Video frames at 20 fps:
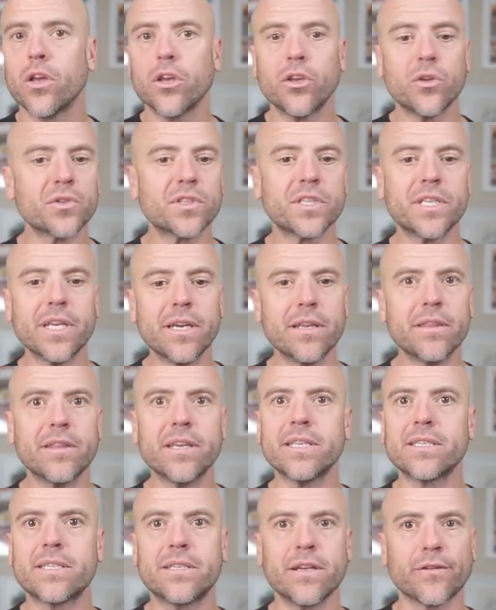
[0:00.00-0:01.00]
You'll see
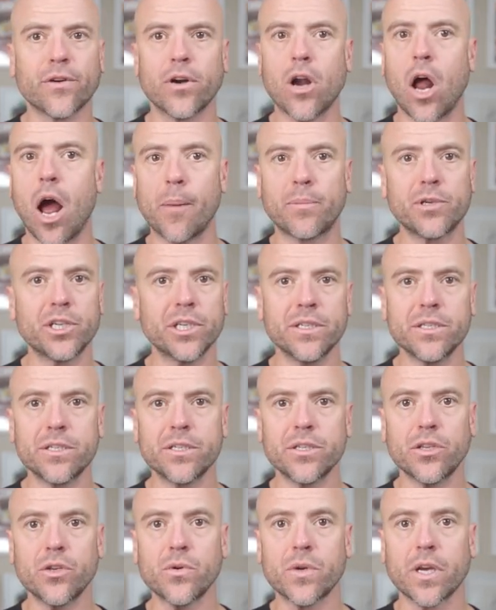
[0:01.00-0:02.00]
these different
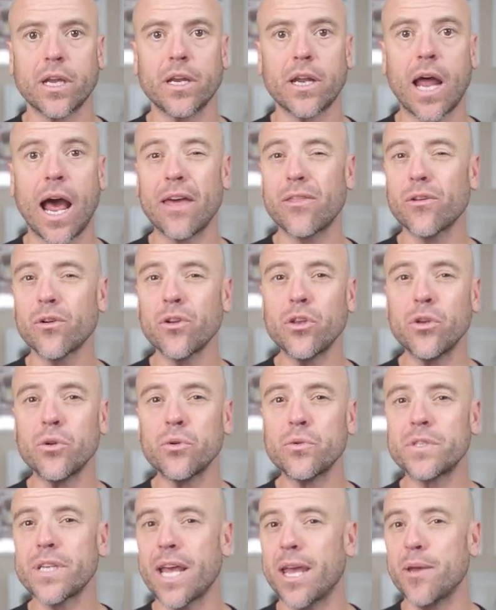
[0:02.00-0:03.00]
options. You can either
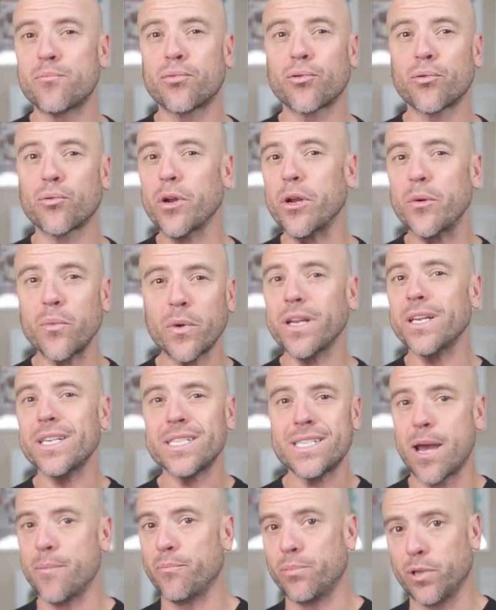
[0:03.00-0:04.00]
use a pre-written
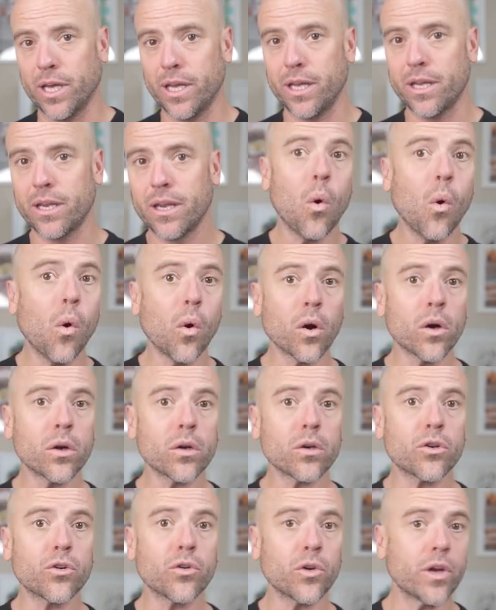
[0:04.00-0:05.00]
template or
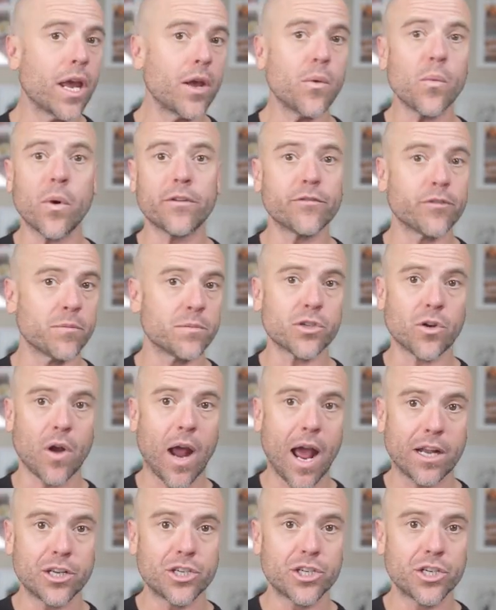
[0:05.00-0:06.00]
create one from
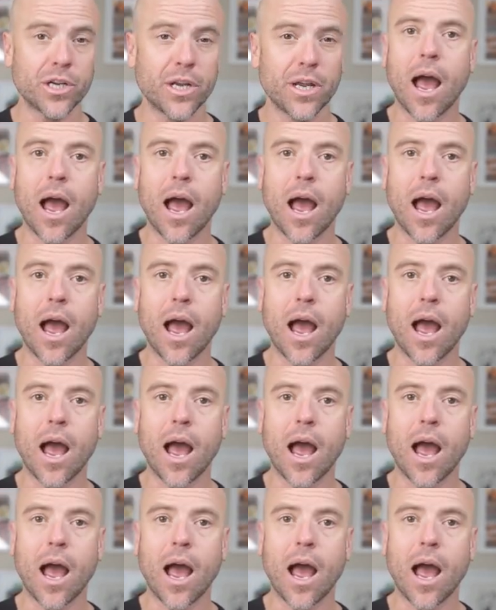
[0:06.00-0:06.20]
scratch.